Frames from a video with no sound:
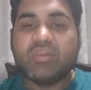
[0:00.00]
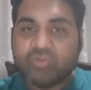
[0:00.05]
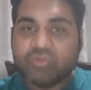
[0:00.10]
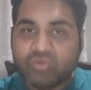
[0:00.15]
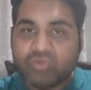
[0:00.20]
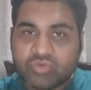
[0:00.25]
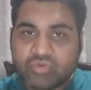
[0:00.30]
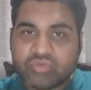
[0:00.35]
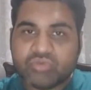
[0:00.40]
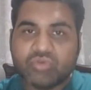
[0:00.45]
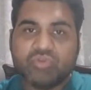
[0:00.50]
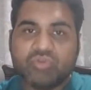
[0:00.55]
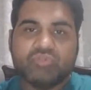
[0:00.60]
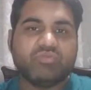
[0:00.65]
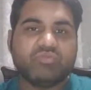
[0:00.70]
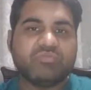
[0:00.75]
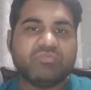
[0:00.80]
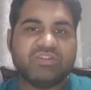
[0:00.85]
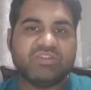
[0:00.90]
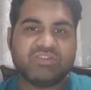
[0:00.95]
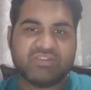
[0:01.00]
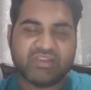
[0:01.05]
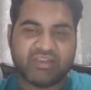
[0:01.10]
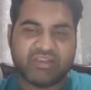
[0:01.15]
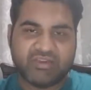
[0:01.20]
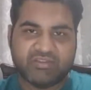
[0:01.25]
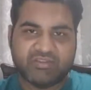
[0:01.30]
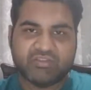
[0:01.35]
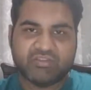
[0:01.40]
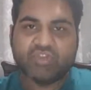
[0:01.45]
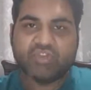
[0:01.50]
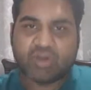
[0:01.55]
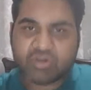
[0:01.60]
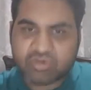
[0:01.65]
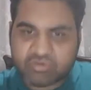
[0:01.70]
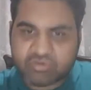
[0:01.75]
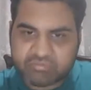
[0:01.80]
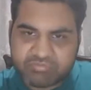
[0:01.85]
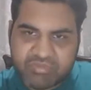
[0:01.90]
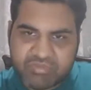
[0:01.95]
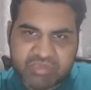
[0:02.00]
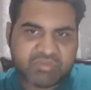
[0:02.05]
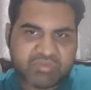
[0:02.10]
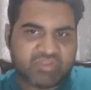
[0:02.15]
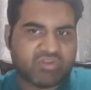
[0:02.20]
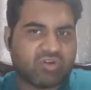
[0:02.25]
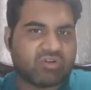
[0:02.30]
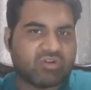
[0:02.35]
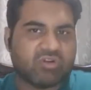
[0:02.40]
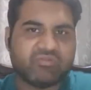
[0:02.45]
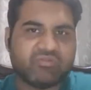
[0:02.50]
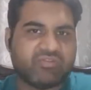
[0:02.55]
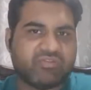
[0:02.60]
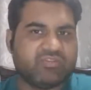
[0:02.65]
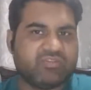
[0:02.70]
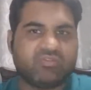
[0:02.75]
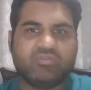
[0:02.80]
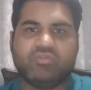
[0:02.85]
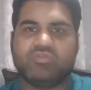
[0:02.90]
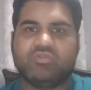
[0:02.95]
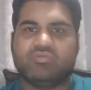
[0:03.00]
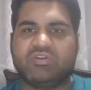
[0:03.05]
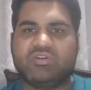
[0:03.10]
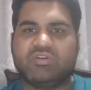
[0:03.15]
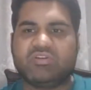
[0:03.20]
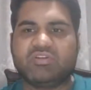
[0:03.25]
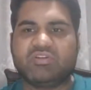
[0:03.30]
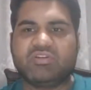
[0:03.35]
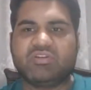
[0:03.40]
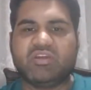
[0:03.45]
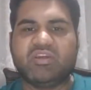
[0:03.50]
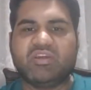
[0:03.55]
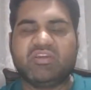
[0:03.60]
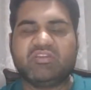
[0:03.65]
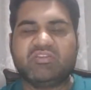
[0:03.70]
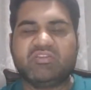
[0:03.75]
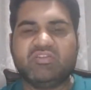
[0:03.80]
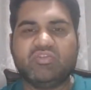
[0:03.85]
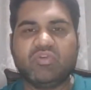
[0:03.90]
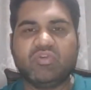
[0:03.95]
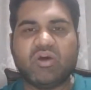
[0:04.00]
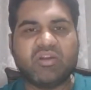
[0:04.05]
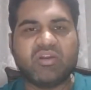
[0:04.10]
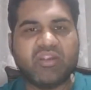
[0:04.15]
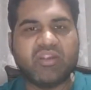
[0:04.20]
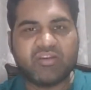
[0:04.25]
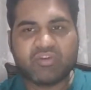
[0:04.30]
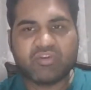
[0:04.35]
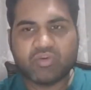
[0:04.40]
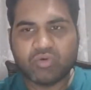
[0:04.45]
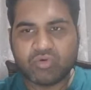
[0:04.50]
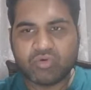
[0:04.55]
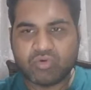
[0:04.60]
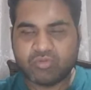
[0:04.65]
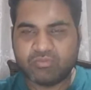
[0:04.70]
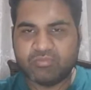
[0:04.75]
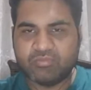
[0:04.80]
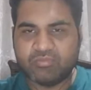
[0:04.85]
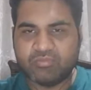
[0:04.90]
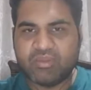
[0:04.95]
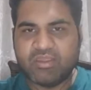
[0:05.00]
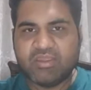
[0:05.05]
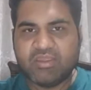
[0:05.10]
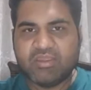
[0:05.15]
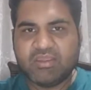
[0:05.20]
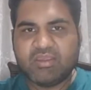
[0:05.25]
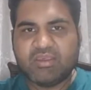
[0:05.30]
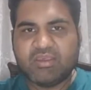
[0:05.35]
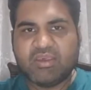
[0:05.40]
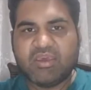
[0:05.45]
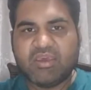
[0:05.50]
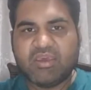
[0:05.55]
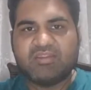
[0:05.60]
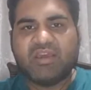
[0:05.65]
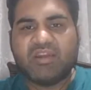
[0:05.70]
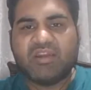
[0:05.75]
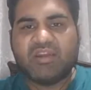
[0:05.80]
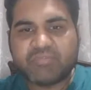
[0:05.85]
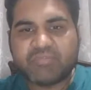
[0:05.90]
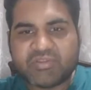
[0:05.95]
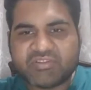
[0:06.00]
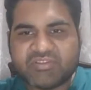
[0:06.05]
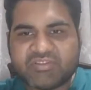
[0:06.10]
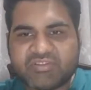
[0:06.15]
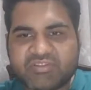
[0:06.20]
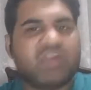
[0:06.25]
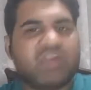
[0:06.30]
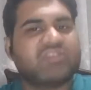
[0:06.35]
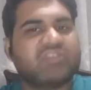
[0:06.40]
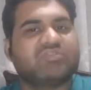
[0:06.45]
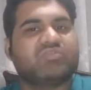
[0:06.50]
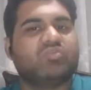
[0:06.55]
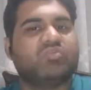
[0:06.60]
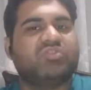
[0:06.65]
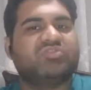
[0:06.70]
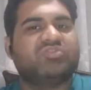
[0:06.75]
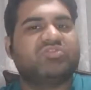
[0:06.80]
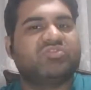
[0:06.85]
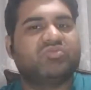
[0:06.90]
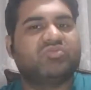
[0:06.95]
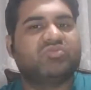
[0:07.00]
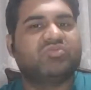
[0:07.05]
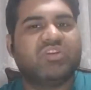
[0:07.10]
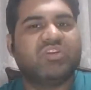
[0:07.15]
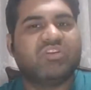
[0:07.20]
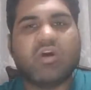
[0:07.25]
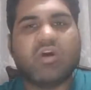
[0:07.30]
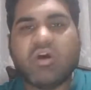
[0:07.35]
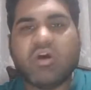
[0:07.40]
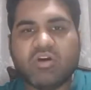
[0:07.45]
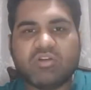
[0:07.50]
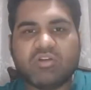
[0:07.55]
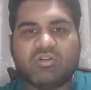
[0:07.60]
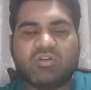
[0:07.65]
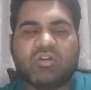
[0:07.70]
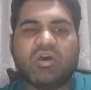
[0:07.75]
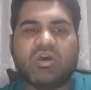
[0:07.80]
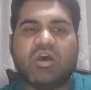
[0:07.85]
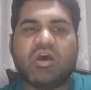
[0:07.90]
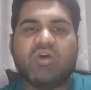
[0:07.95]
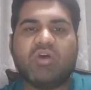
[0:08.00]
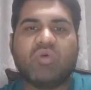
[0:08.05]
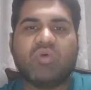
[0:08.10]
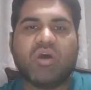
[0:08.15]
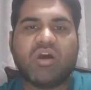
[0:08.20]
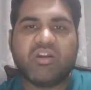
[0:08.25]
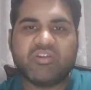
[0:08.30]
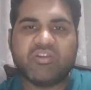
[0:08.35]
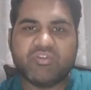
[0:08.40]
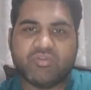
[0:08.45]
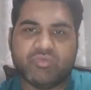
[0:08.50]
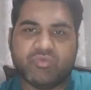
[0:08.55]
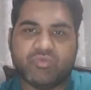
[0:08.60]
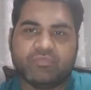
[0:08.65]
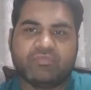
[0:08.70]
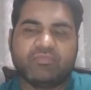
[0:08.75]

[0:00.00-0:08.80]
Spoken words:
who you meet daily, maybe your office coworker, and you are at home, and that person asks what's going on, how are you?